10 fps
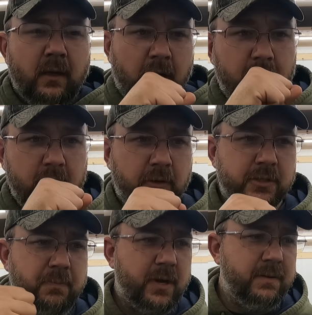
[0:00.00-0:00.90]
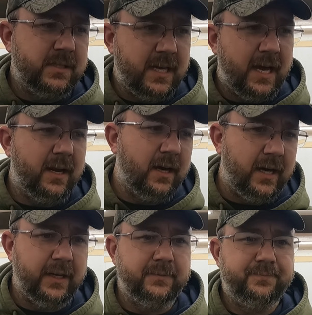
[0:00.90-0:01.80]
I was pretty set
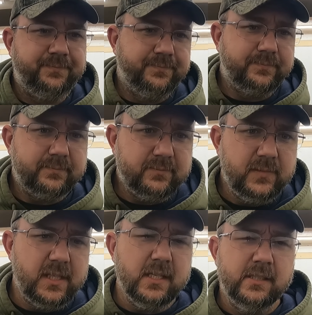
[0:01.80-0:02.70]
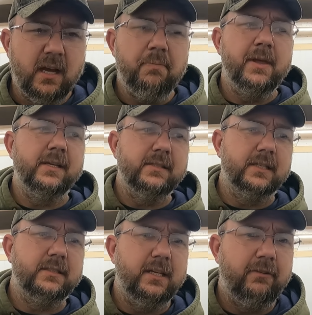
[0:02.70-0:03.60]
on something
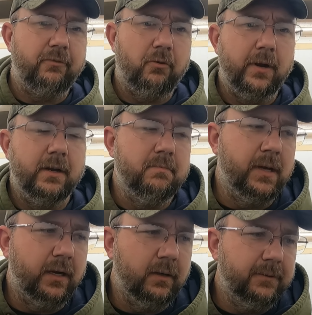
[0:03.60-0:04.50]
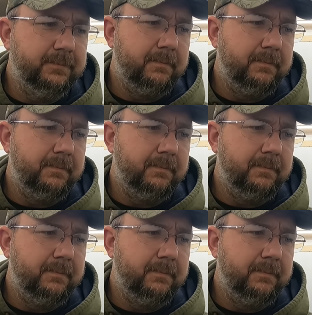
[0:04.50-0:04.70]
1640 or bigger.